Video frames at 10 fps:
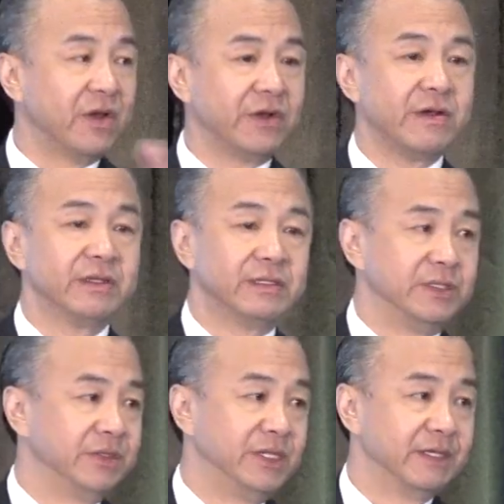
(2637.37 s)
done all the
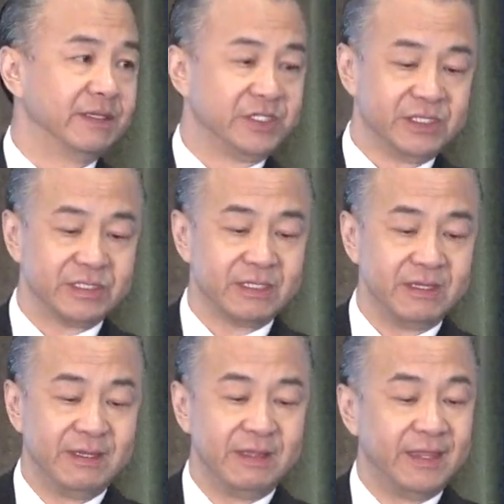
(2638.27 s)
due diligence,
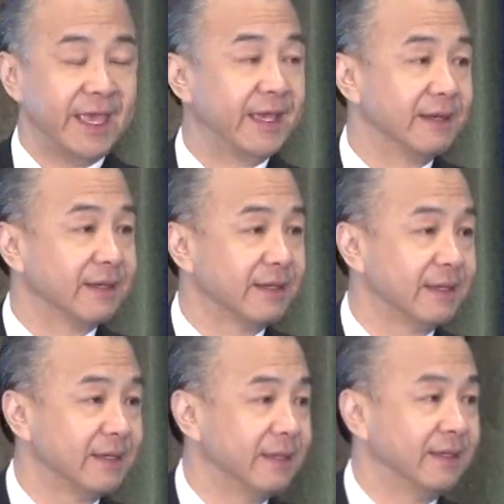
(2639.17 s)
then
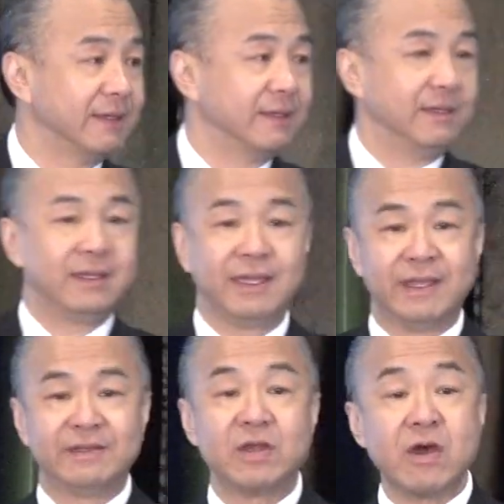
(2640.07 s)
you
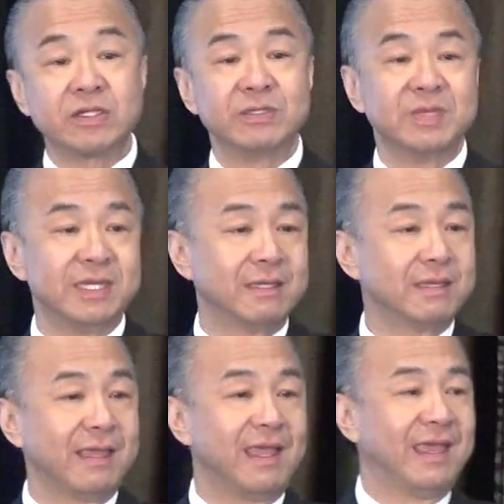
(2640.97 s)
can talk to
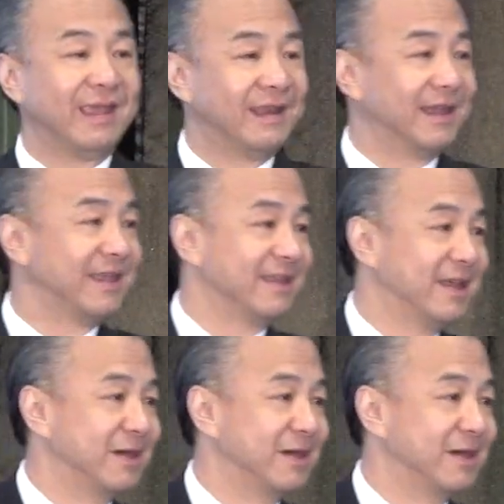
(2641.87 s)
me and I can